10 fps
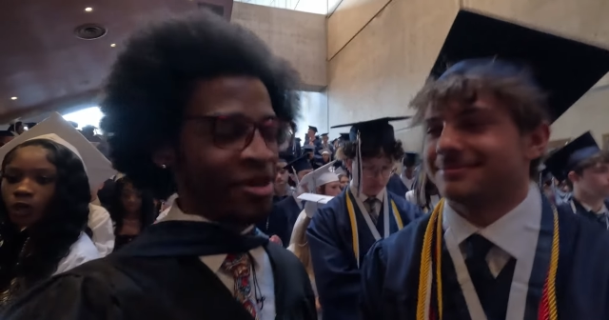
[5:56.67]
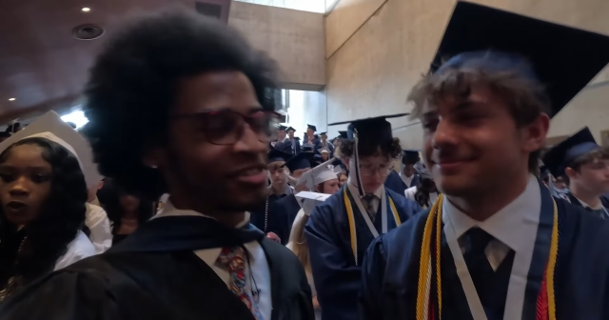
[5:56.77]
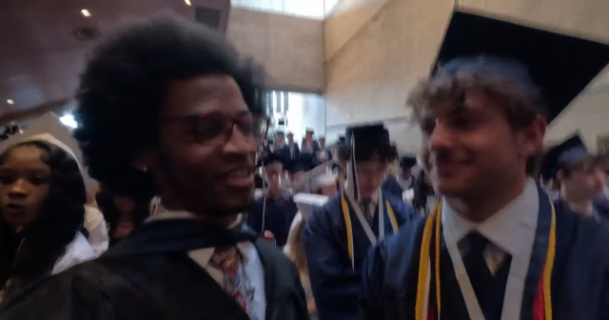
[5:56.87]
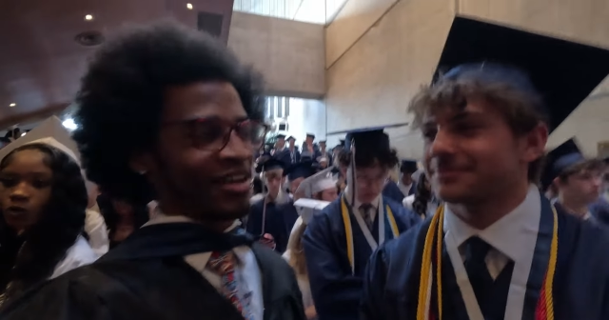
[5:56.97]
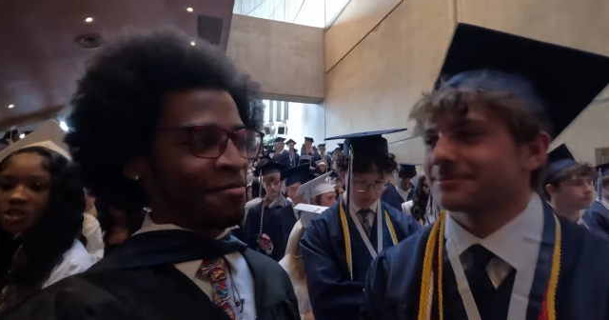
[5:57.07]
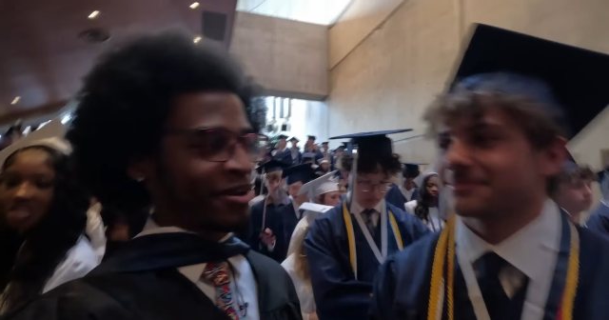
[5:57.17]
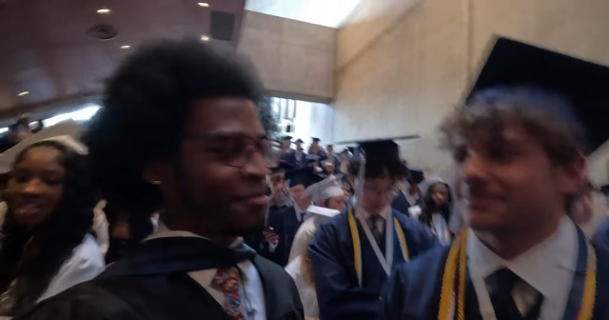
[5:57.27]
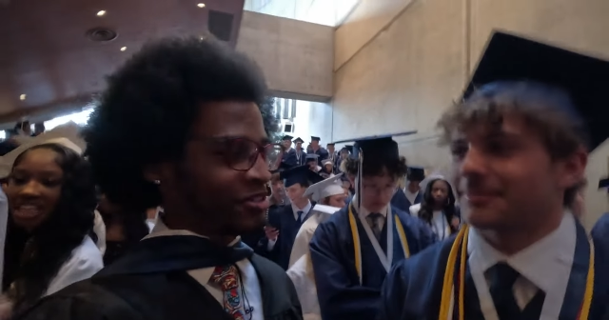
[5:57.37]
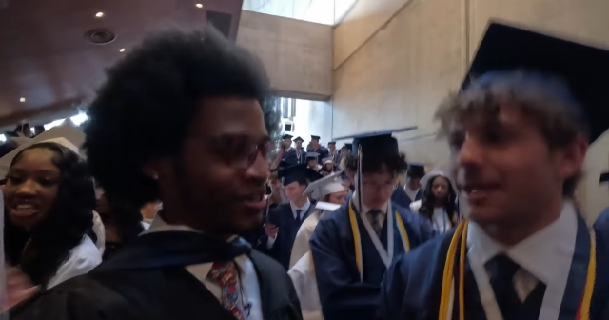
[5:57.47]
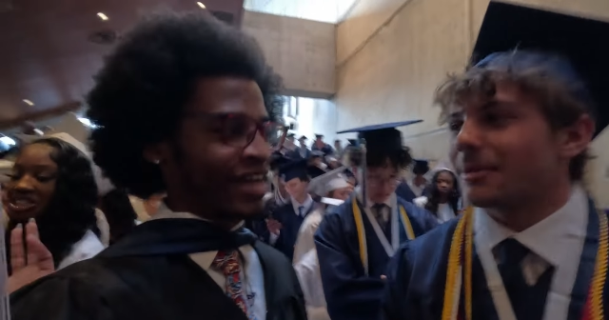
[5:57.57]
Speaker 1: miss I'm gonna
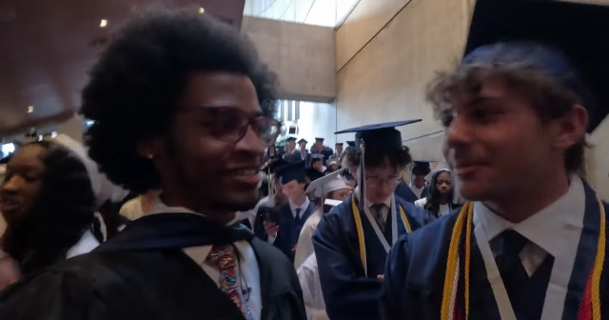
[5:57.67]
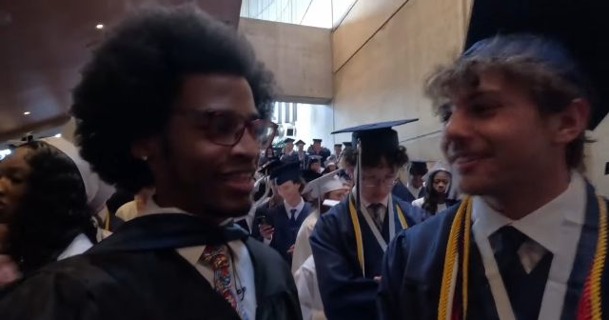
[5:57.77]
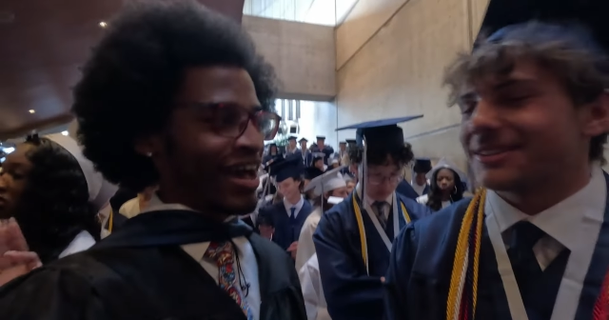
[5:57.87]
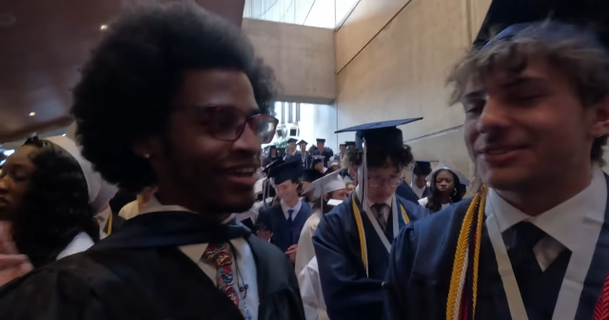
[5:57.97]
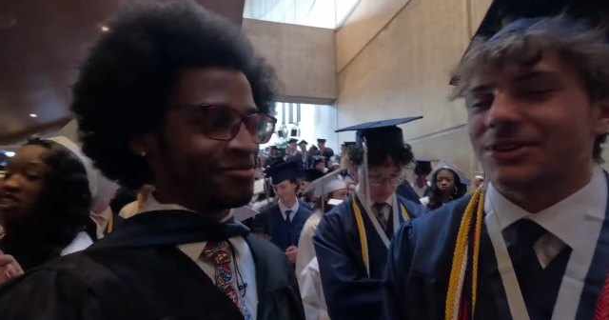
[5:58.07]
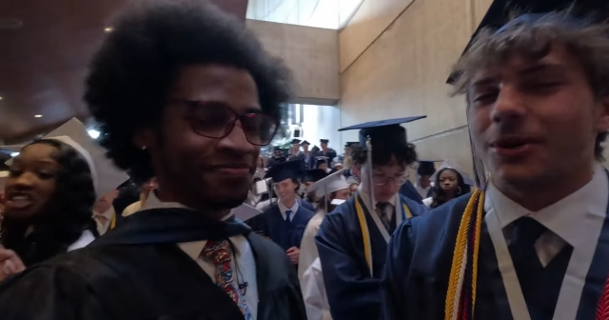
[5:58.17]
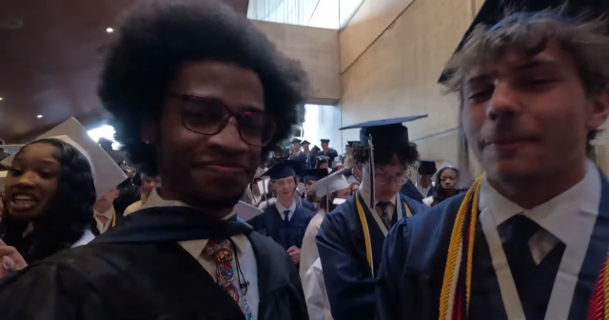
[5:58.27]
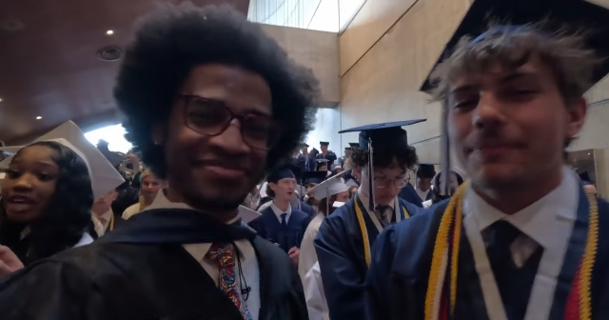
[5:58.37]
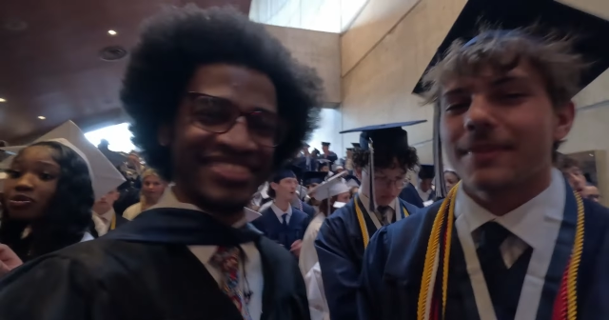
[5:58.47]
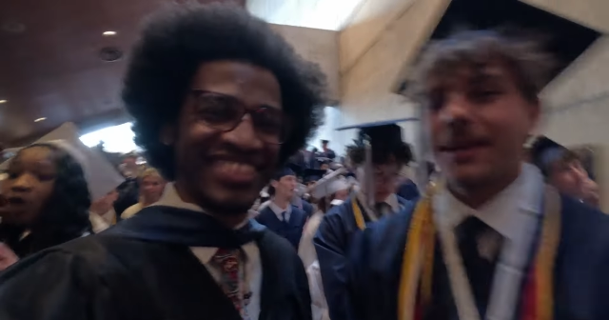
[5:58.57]
miss you guys I'm miss You too.